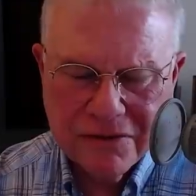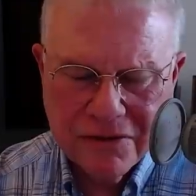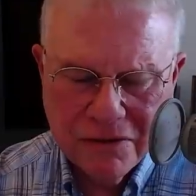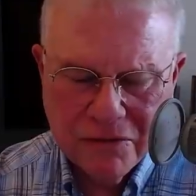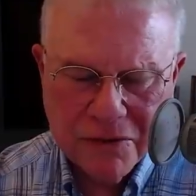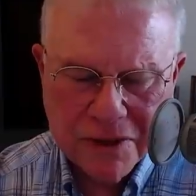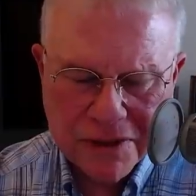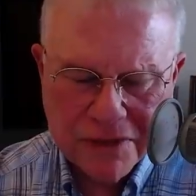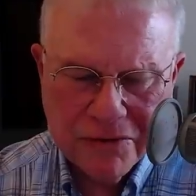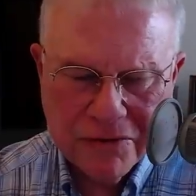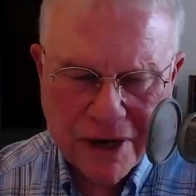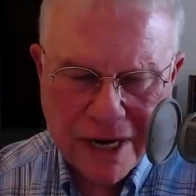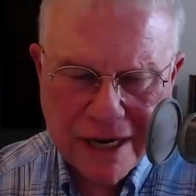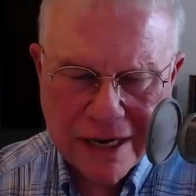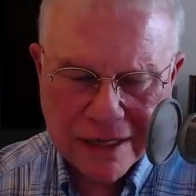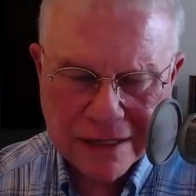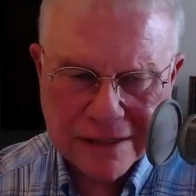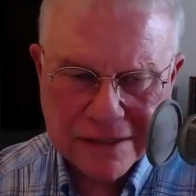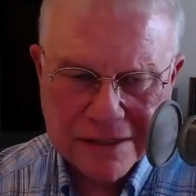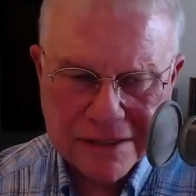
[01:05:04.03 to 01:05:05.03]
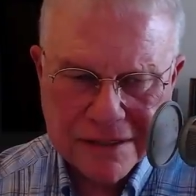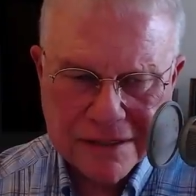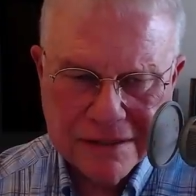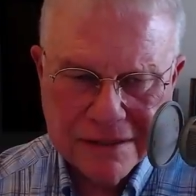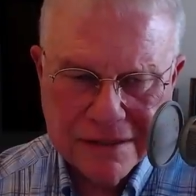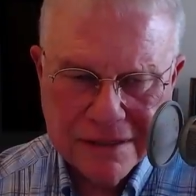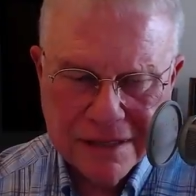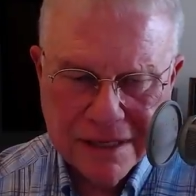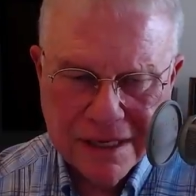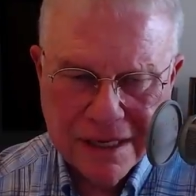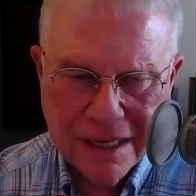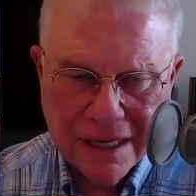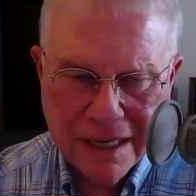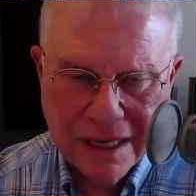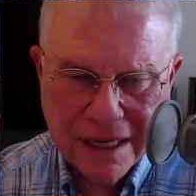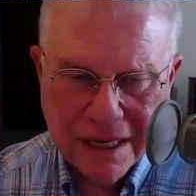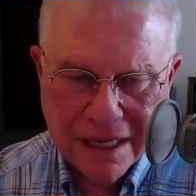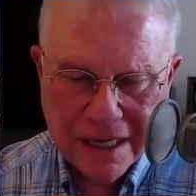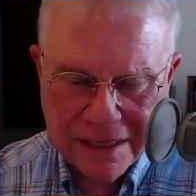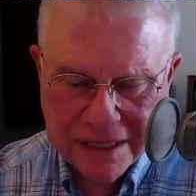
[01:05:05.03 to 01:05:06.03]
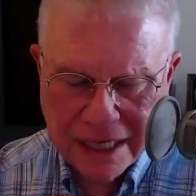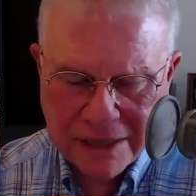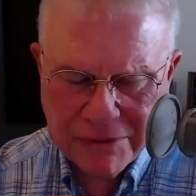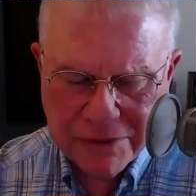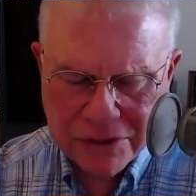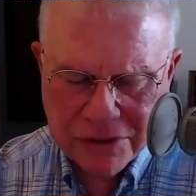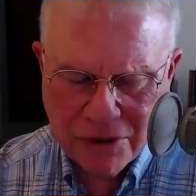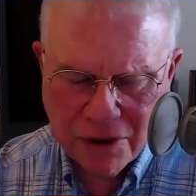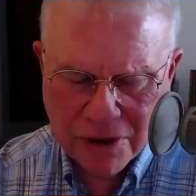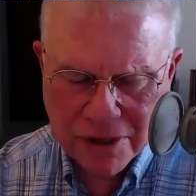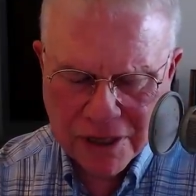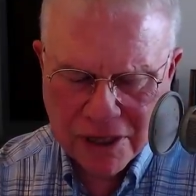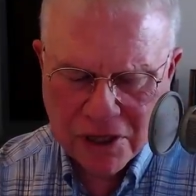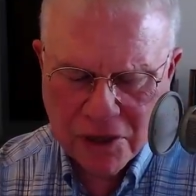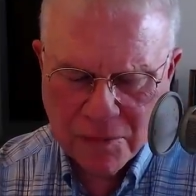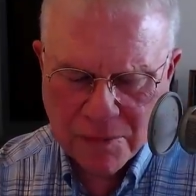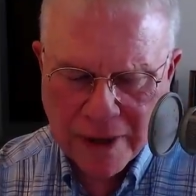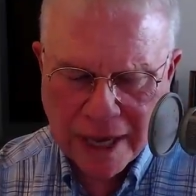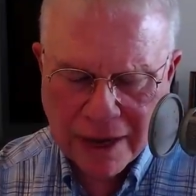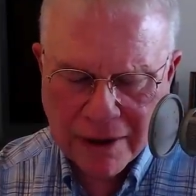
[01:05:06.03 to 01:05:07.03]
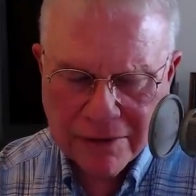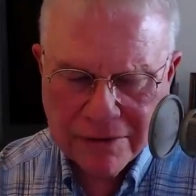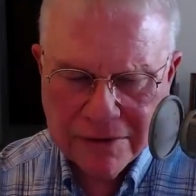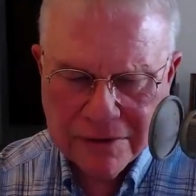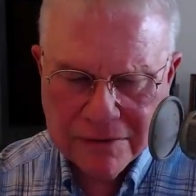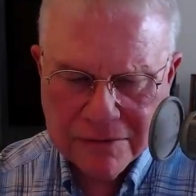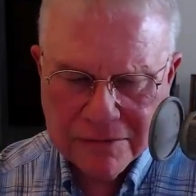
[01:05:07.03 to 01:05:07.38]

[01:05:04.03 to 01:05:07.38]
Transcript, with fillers: with grays, and they were talking about